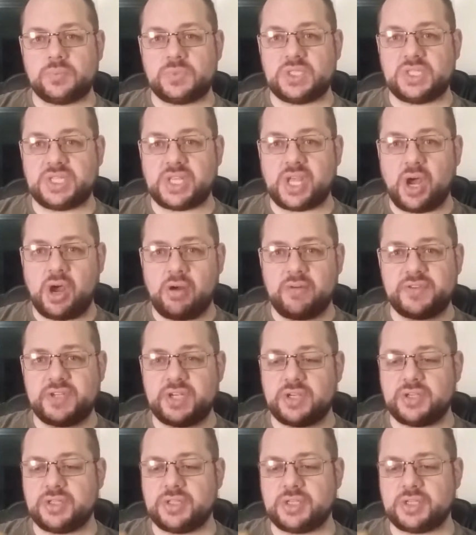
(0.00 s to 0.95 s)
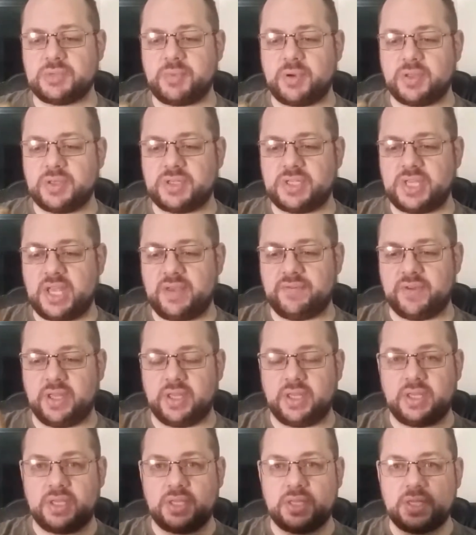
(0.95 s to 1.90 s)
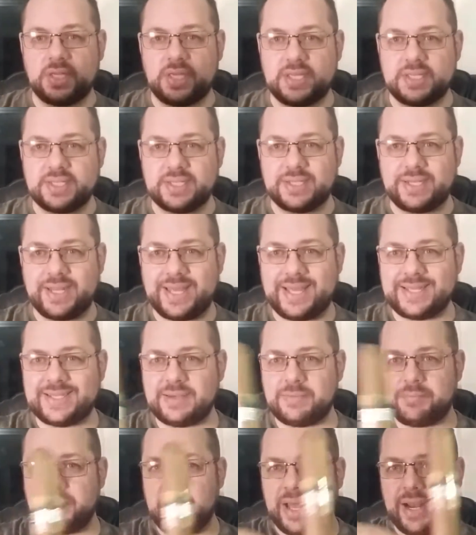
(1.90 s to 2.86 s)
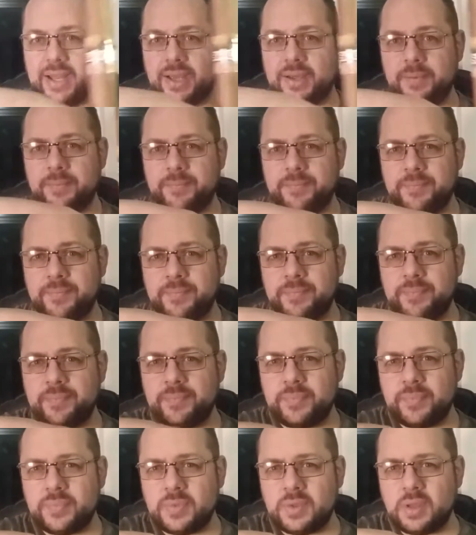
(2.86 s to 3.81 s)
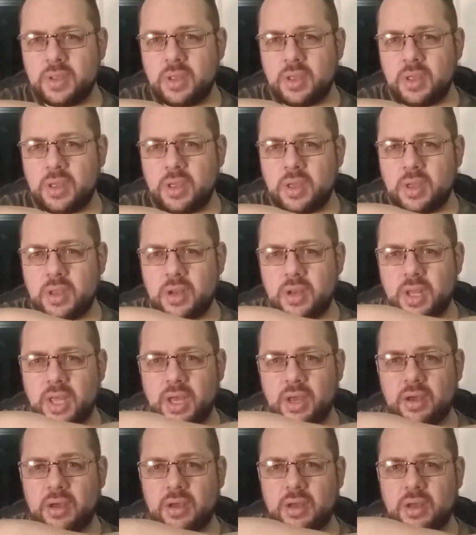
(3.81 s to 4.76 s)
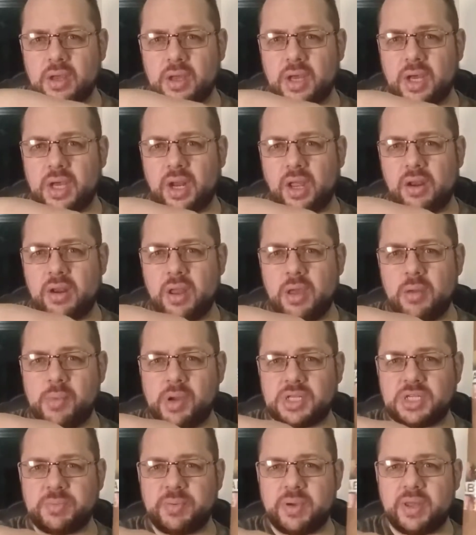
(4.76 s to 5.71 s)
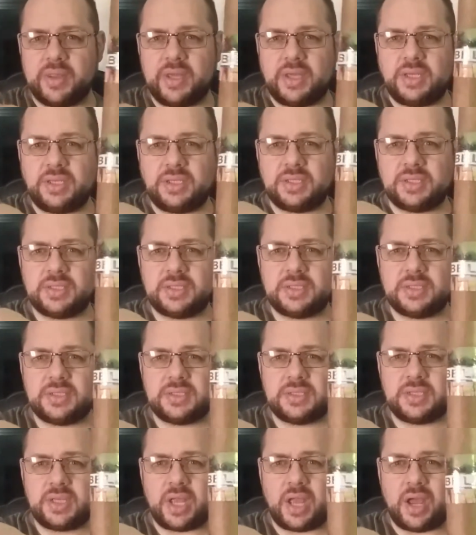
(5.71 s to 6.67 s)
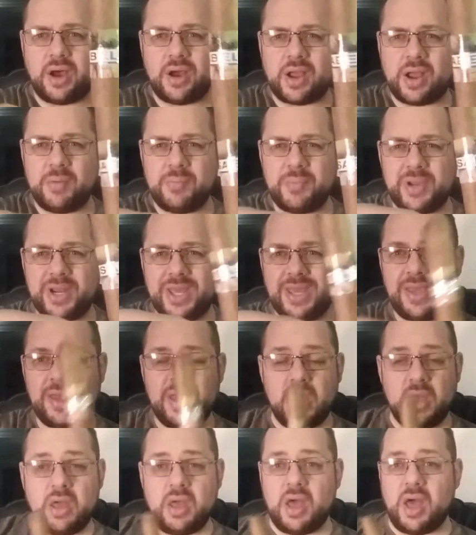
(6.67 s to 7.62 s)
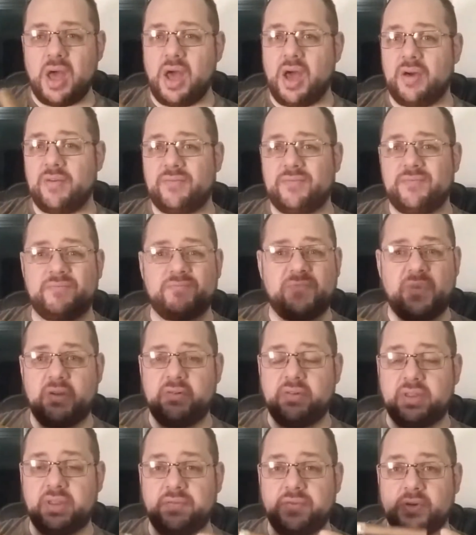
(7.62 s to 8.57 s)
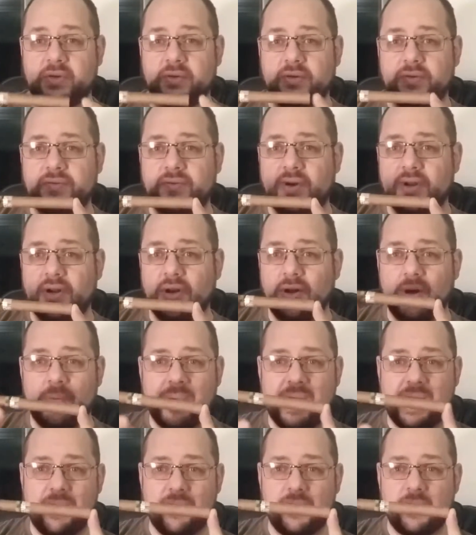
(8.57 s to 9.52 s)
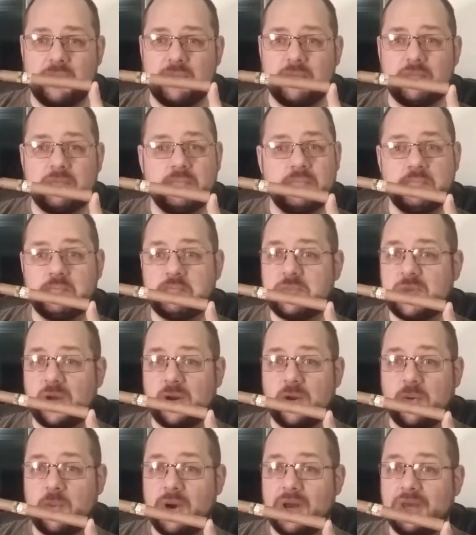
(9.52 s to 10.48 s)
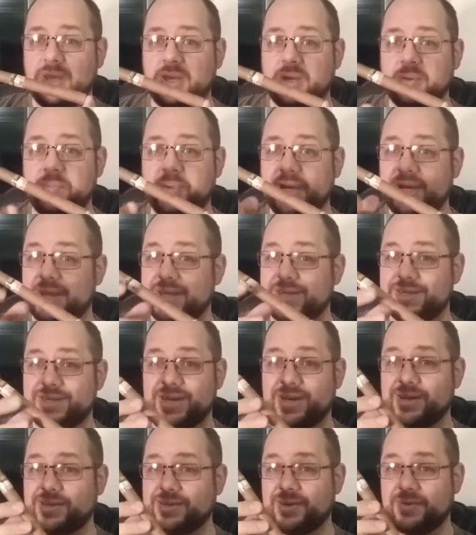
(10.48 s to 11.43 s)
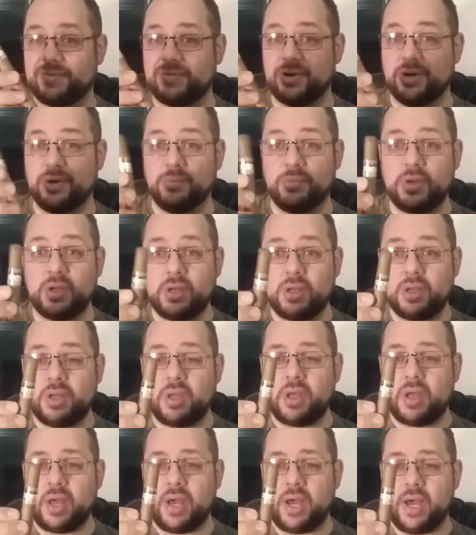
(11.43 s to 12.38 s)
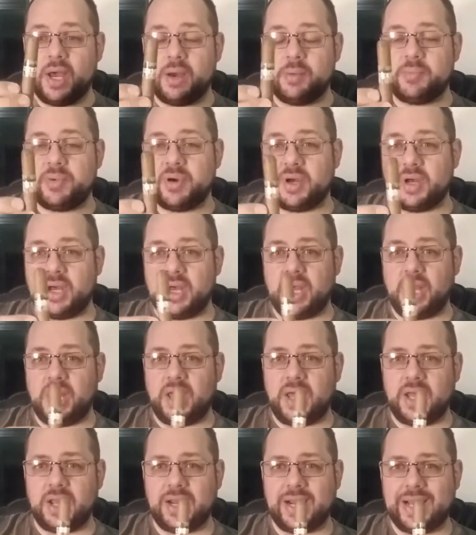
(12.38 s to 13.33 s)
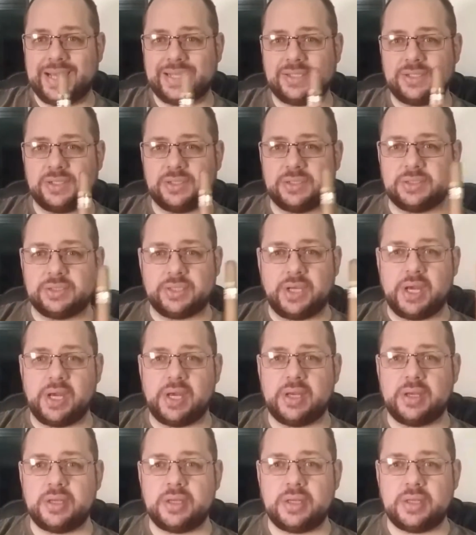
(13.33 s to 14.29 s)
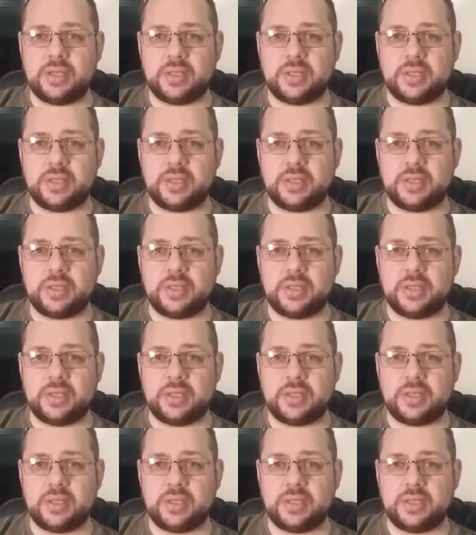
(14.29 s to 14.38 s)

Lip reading: The cigar I've chosen to smoke this evening is an Isabella. Now, I don't know much about this cigar company. Very difficult to find a lot about them. Don't know where you can pick their cigars up from. But a lad on a